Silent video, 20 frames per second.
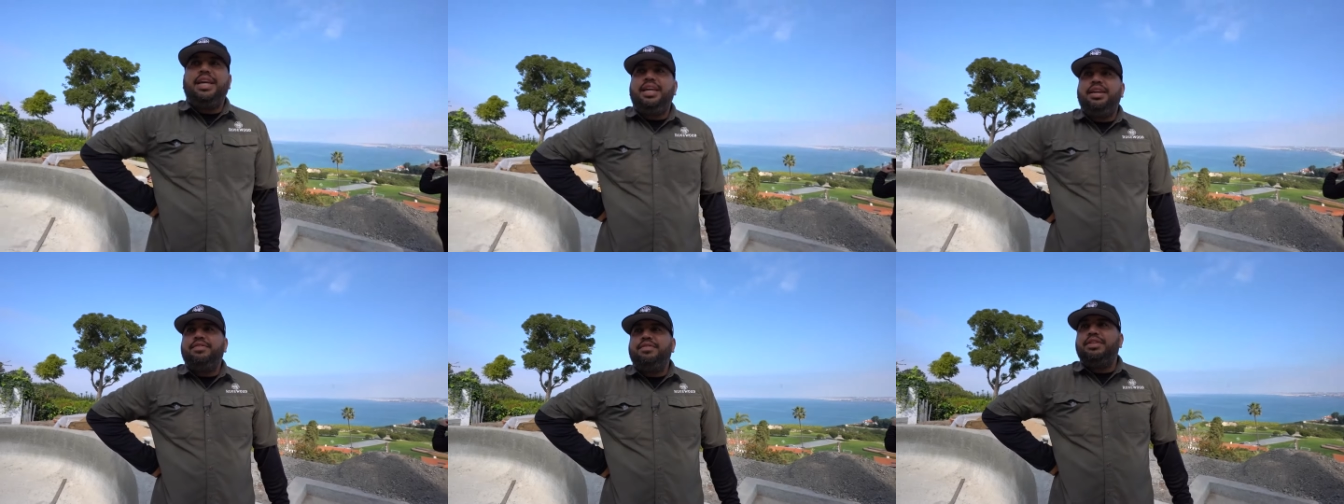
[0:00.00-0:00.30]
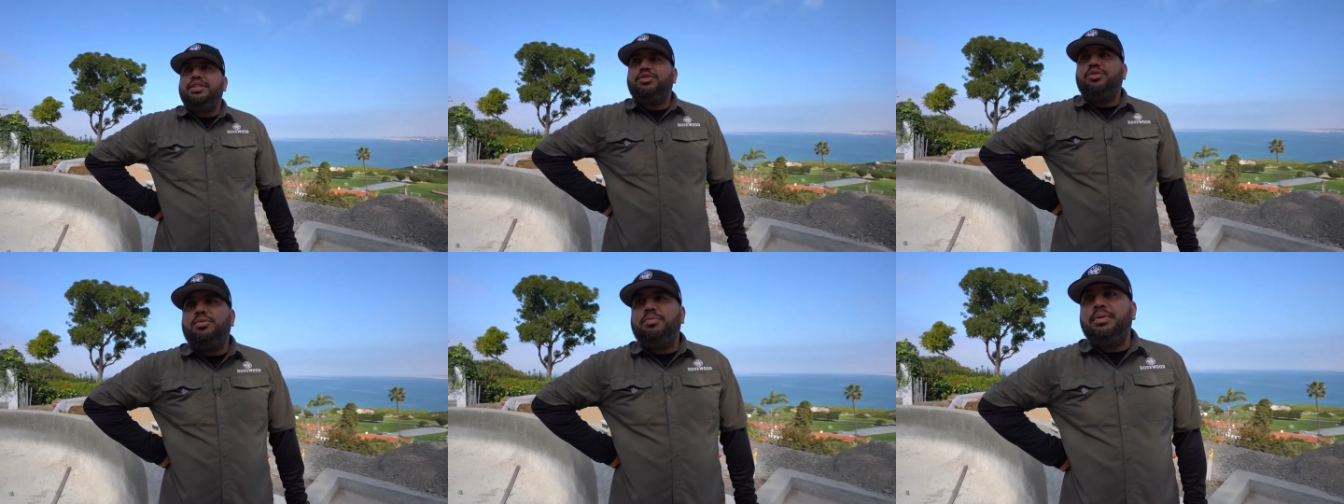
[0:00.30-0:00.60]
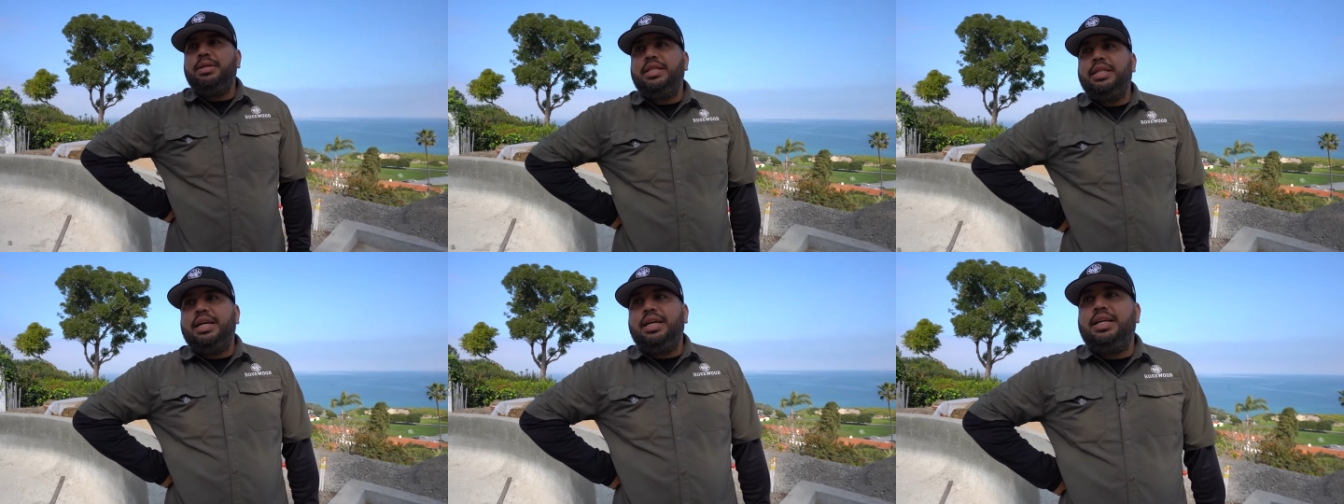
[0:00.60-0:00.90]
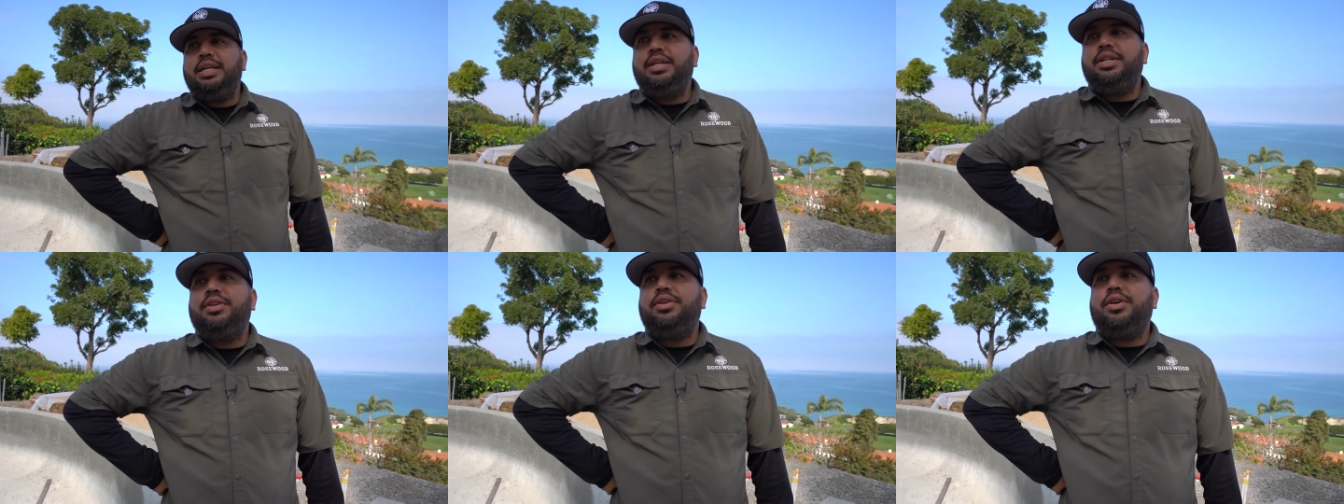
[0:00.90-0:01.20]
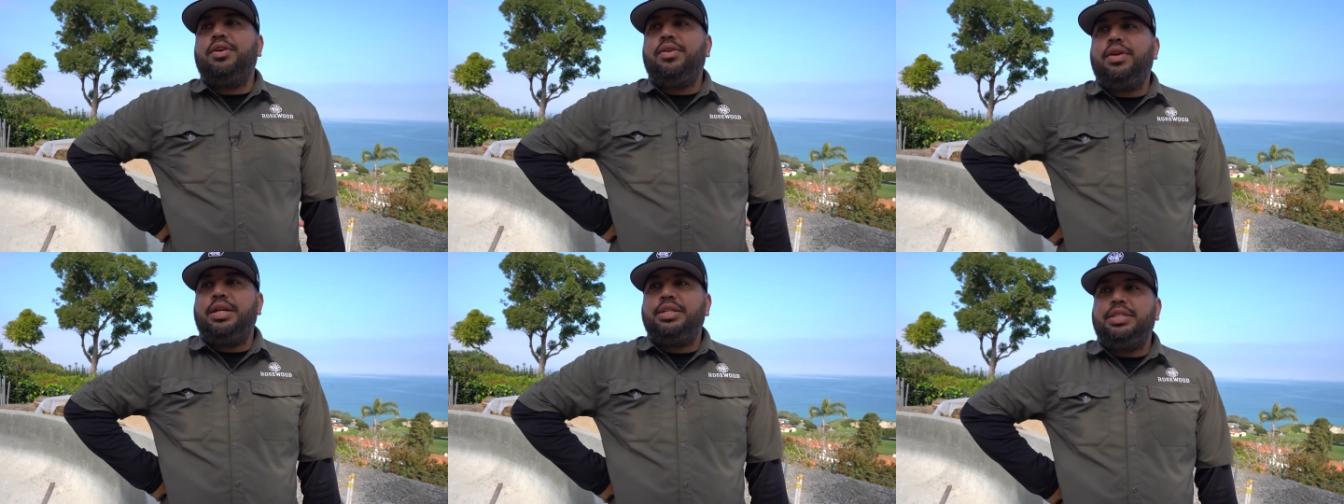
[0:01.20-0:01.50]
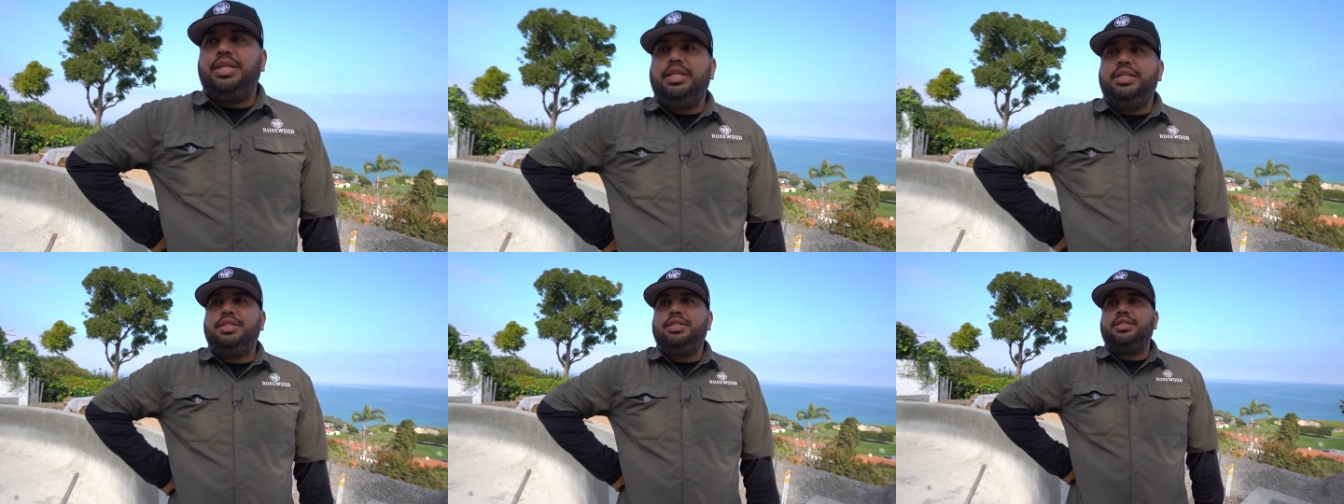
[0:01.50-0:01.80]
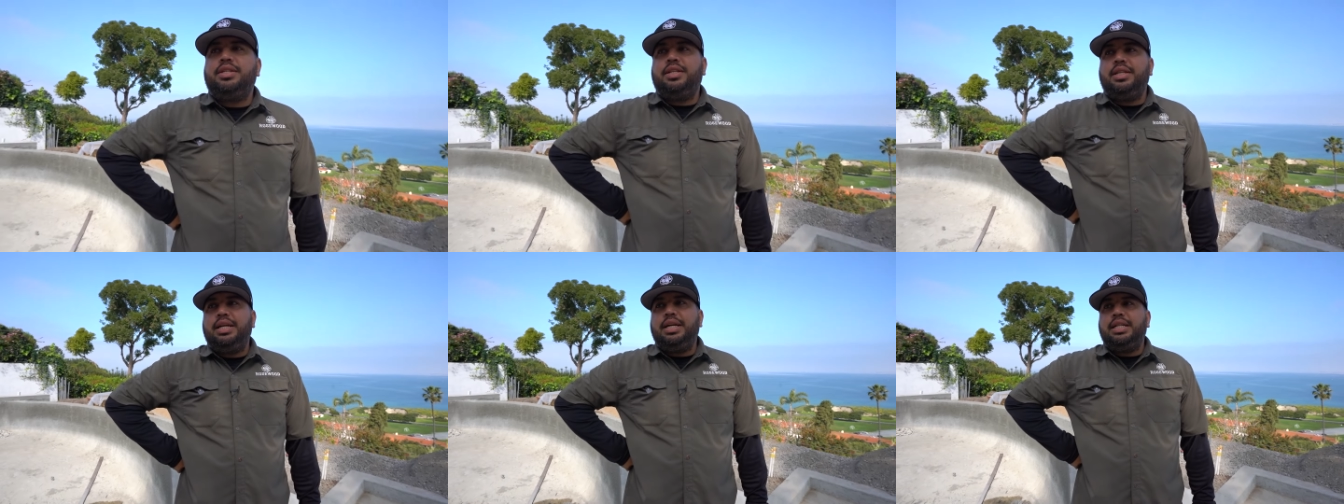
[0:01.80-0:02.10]
He even told me that, you know, congratulations
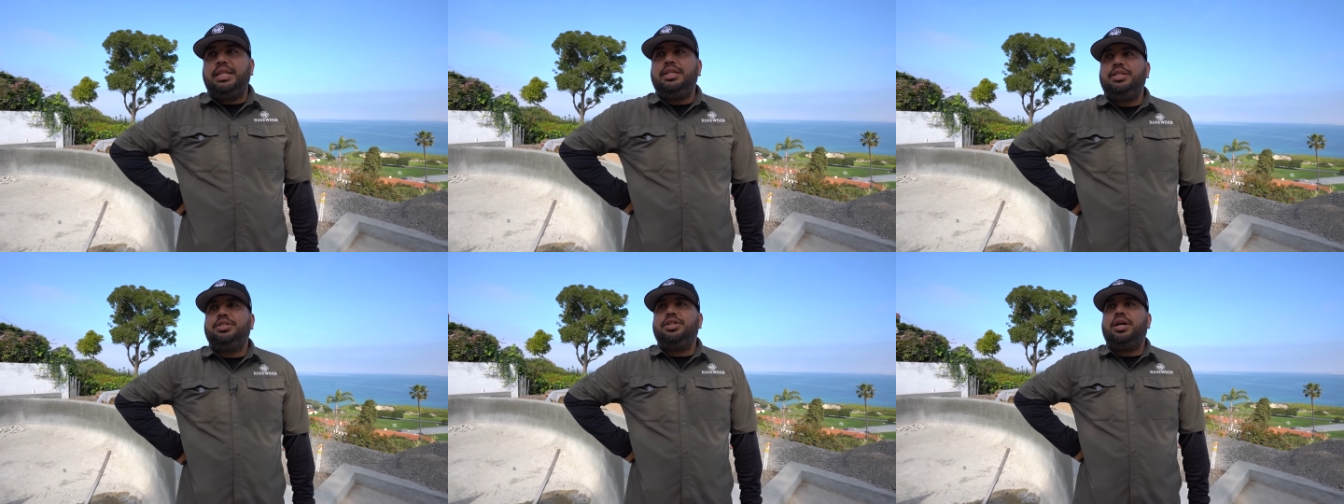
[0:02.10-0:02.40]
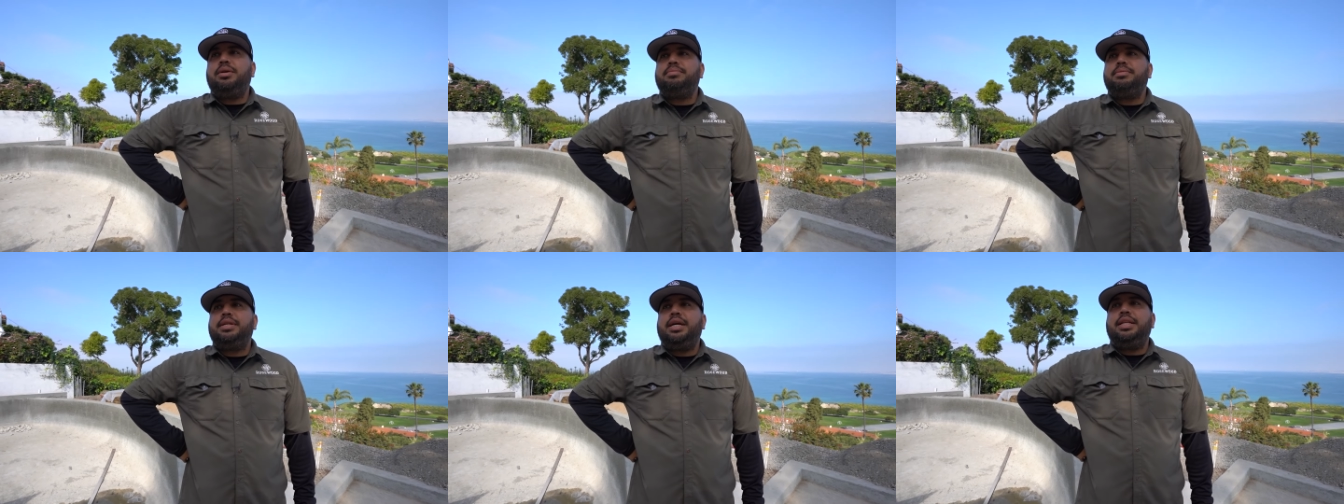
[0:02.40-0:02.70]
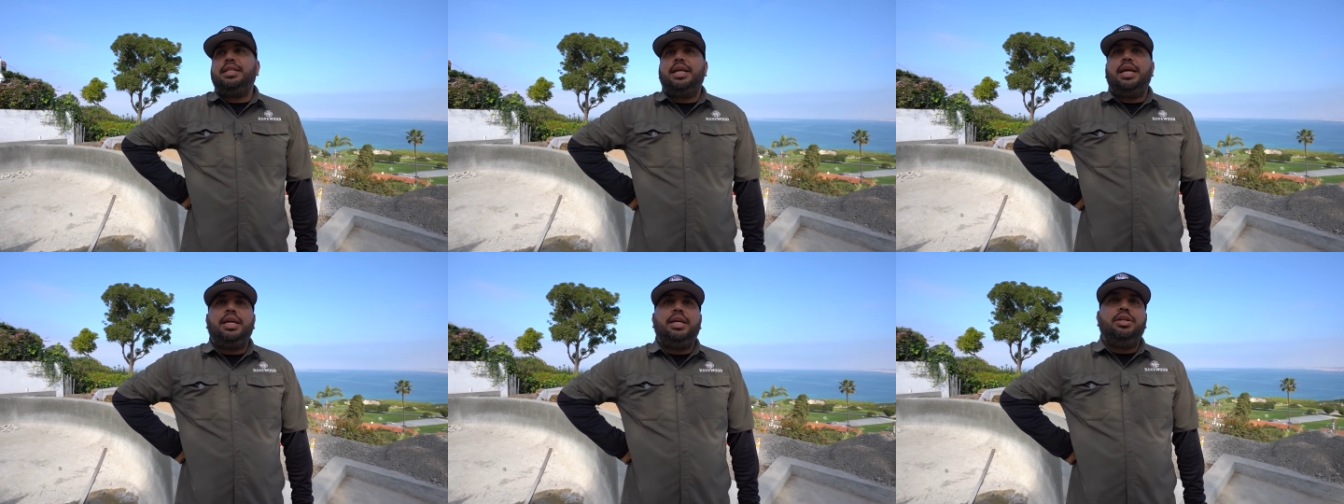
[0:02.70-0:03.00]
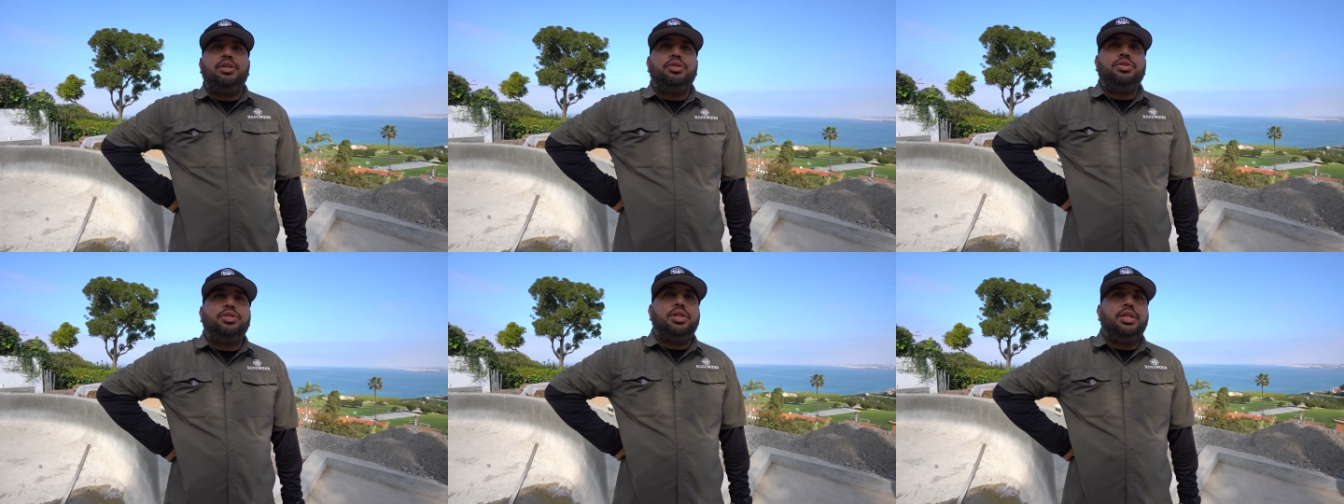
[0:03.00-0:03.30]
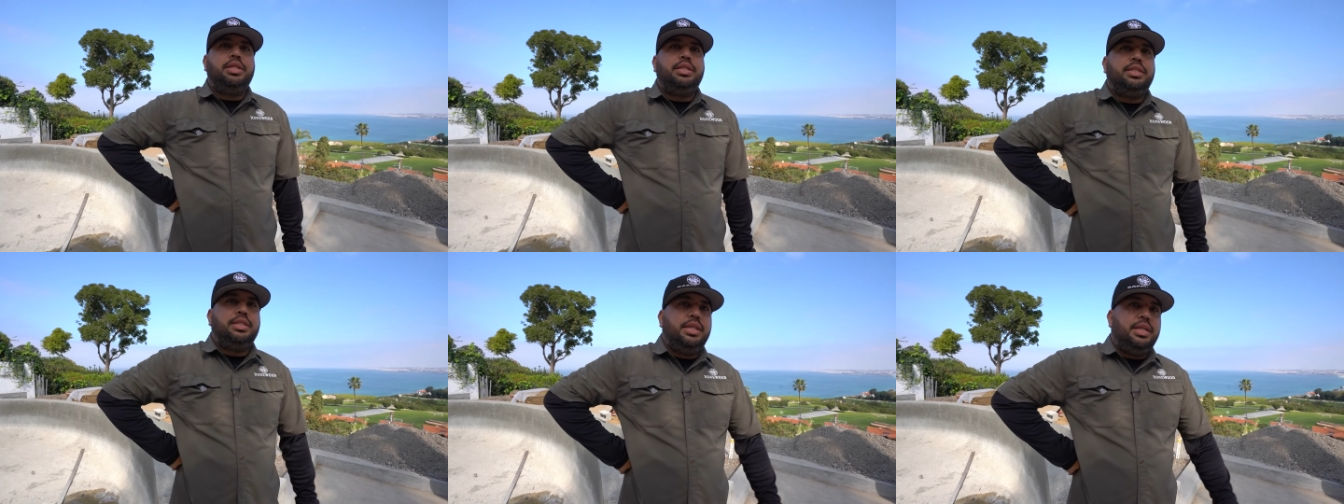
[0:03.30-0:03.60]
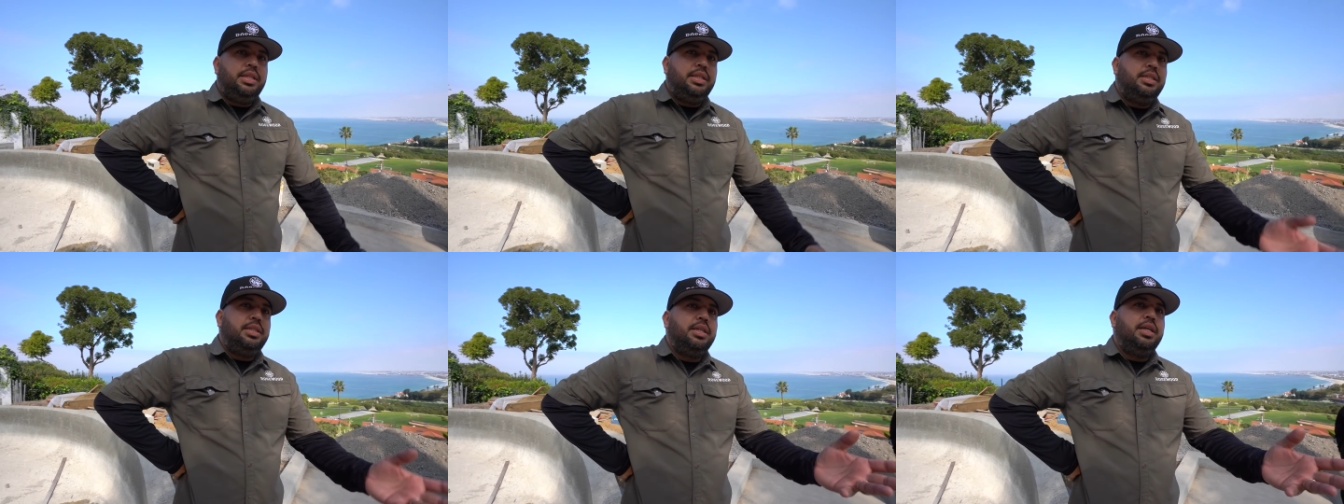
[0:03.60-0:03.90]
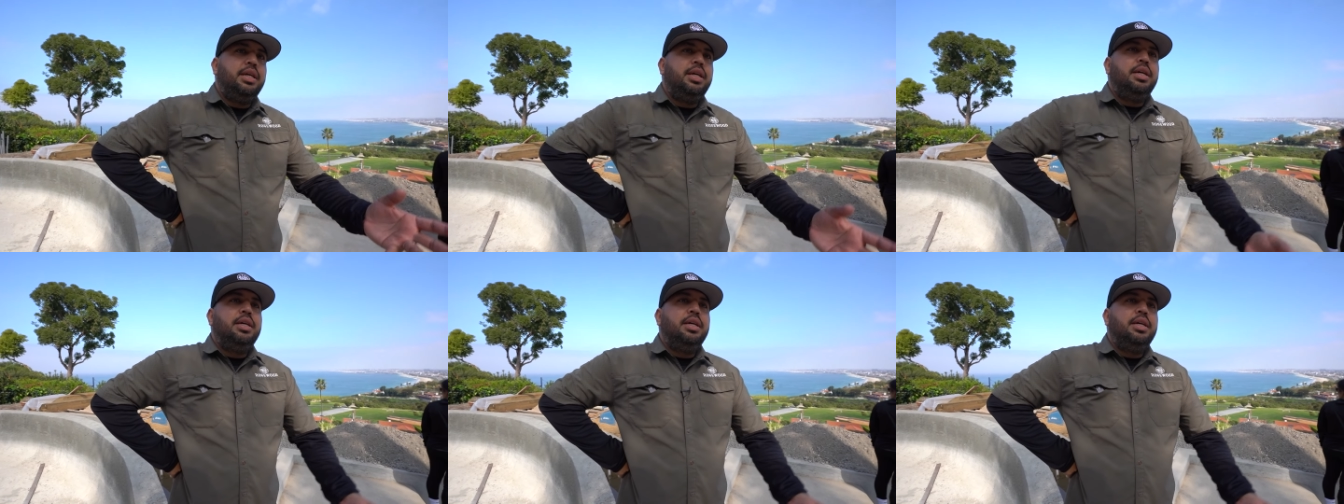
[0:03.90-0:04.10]
on the clean job site that he usually sees